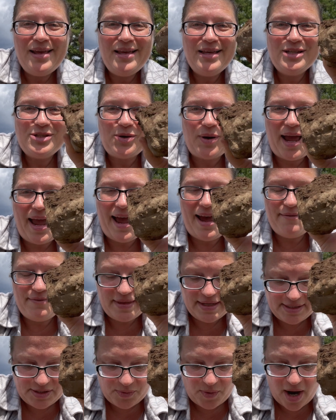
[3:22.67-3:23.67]
So I have
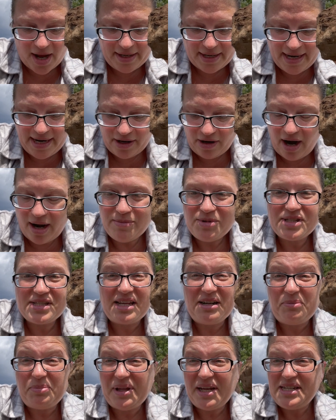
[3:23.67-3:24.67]
this rock here. I'm just
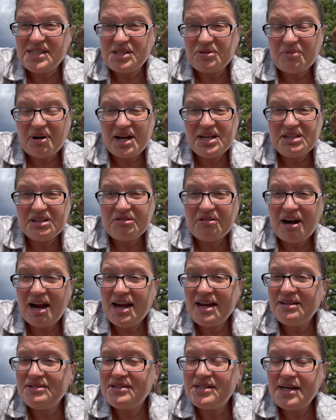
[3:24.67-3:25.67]
gonna place it right in the
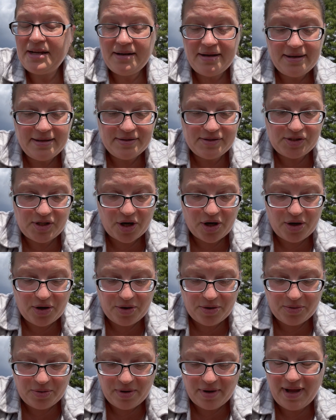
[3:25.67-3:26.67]
ground,
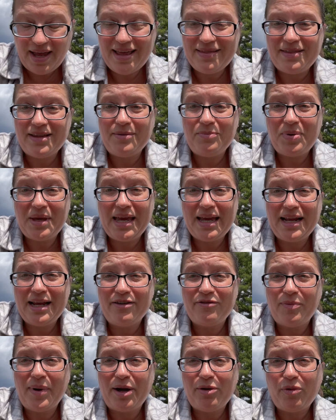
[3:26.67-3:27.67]
so at the beginning
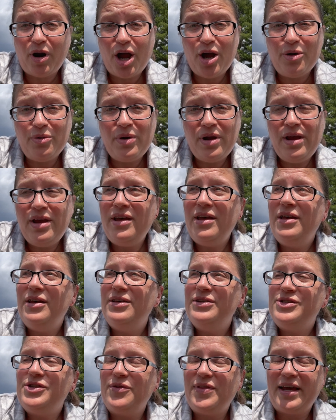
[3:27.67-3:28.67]
of my row,
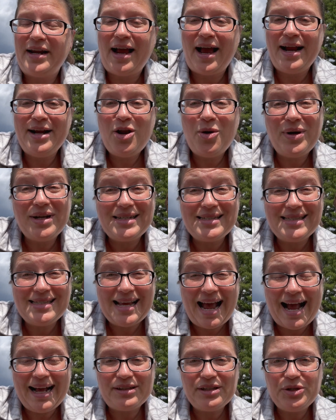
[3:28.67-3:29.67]
so that I know
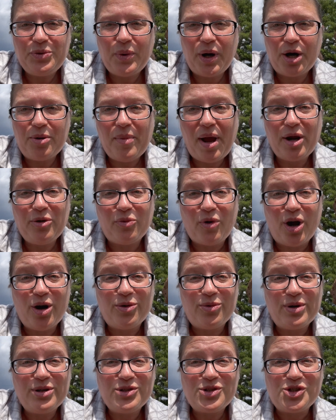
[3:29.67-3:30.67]
exactly where my
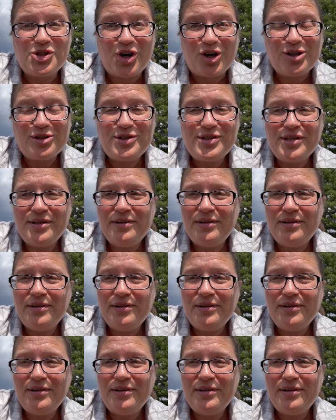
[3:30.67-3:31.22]
row starts.